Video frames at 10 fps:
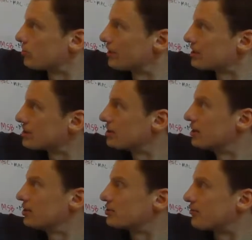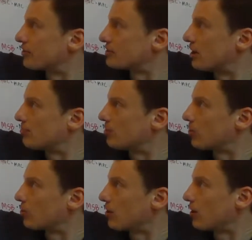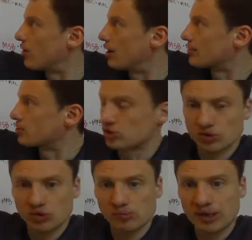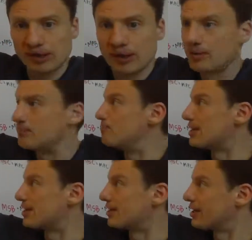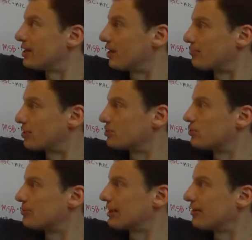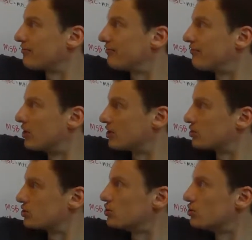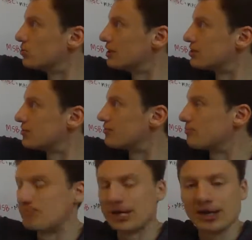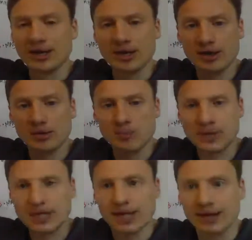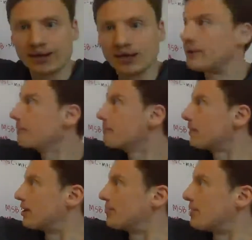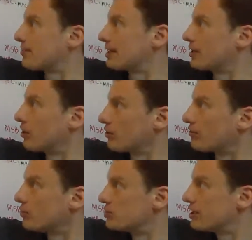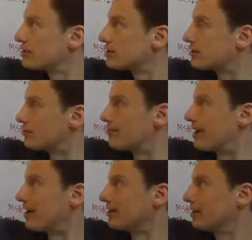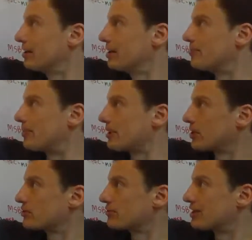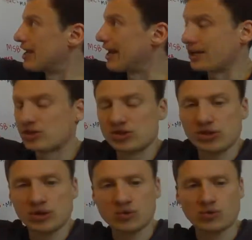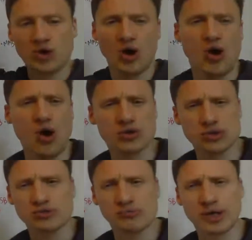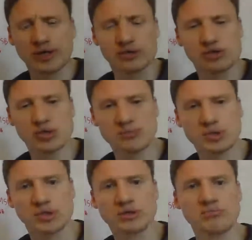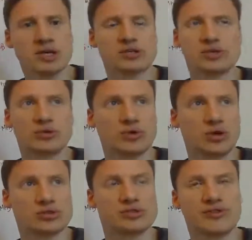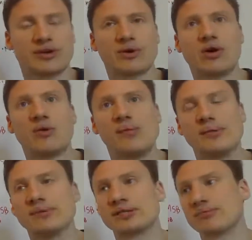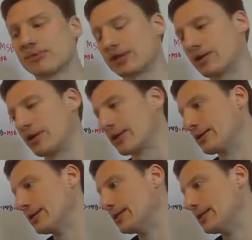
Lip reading: units. So for example, although I'm consuming beer here, I'm consuming that first unit of beer at the weekend, I'm getting a lot of utility from that. But because of the external cost of my consumption, external costs of alcohol might be something like